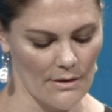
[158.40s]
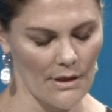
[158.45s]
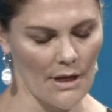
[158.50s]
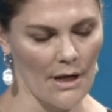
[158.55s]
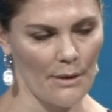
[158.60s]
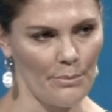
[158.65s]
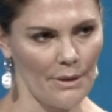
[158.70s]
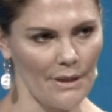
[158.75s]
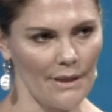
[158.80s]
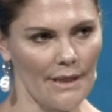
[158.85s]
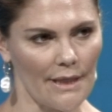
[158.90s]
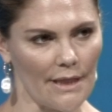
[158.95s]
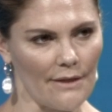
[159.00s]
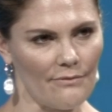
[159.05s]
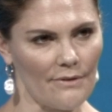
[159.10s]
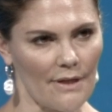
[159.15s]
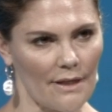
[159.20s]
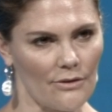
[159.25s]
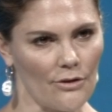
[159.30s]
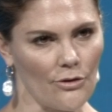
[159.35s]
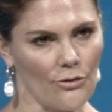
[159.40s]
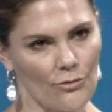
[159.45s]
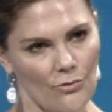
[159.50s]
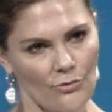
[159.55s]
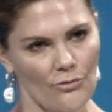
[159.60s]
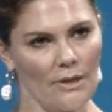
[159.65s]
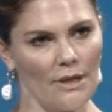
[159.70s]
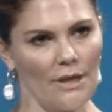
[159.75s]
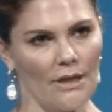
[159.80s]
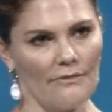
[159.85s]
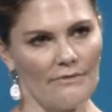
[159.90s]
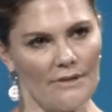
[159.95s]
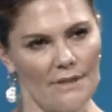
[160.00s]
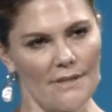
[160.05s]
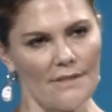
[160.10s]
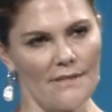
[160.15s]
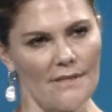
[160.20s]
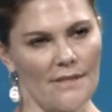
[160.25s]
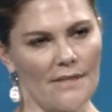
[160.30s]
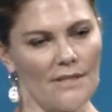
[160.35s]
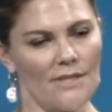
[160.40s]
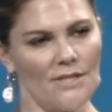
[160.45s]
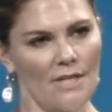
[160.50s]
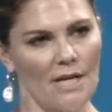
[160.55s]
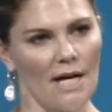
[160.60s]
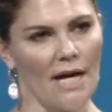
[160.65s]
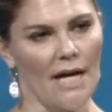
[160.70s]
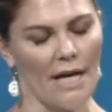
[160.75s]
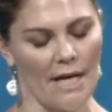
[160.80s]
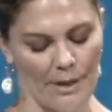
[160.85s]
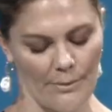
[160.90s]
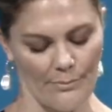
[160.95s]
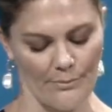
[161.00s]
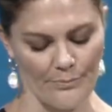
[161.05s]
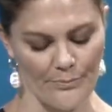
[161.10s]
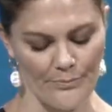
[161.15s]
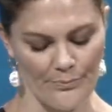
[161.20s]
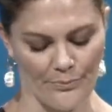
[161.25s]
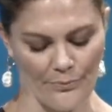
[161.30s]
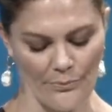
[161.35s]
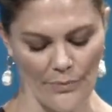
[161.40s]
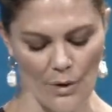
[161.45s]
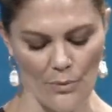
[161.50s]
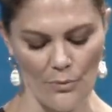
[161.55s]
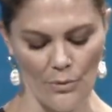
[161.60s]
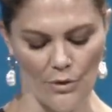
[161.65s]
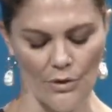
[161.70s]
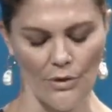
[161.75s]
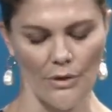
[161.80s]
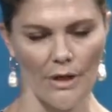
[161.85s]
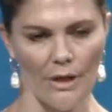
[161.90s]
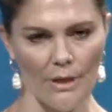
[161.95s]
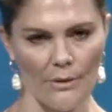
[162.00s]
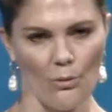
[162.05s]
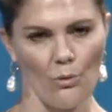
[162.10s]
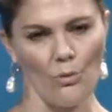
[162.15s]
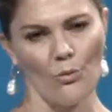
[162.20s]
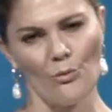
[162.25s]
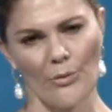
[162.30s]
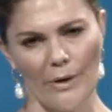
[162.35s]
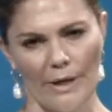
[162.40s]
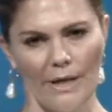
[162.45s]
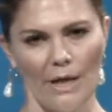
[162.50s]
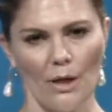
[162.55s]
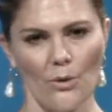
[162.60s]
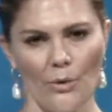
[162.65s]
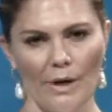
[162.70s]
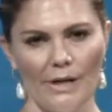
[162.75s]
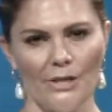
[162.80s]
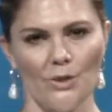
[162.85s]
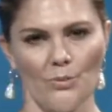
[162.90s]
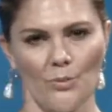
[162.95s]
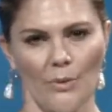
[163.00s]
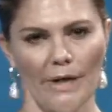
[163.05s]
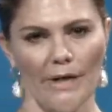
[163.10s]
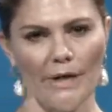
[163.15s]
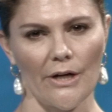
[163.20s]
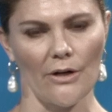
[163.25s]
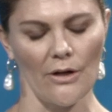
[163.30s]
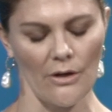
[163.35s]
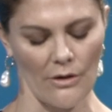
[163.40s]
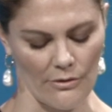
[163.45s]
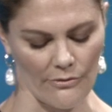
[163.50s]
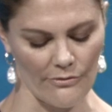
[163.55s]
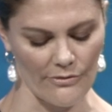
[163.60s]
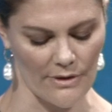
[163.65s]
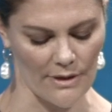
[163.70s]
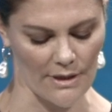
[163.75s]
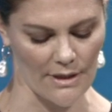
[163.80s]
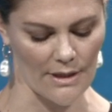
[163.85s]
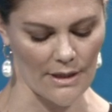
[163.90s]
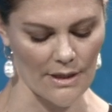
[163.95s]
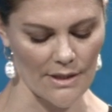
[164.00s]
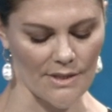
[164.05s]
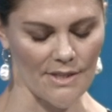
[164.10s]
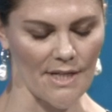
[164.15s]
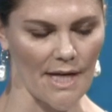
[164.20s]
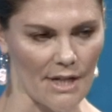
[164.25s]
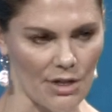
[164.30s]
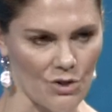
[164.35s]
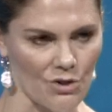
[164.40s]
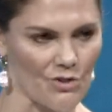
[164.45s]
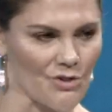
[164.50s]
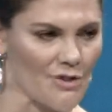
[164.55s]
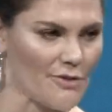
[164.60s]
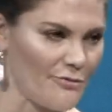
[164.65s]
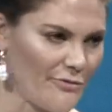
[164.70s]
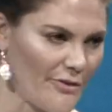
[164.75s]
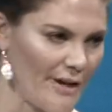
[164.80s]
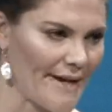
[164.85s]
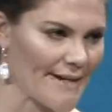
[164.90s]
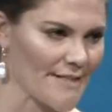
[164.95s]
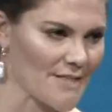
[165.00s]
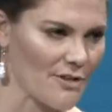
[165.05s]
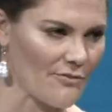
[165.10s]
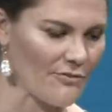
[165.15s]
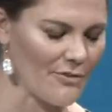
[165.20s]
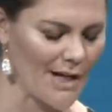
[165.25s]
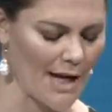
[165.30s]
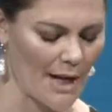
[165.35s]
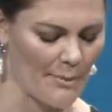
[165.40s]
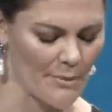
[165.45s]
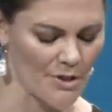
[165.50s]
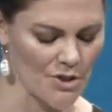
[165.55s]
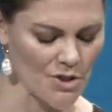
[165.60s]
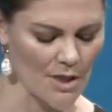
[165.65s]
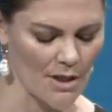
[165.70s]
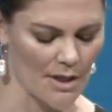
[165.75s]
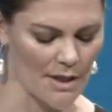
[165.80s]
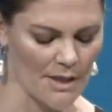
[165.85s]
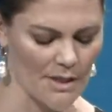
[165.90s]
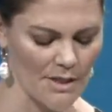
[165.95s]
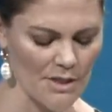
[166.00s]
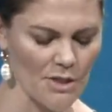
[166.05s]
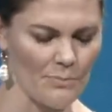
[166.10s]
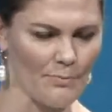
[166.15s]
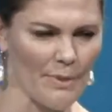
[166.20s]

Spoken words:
I believe that the three of us at the time were already quite aware of the dangerous effects of climate change.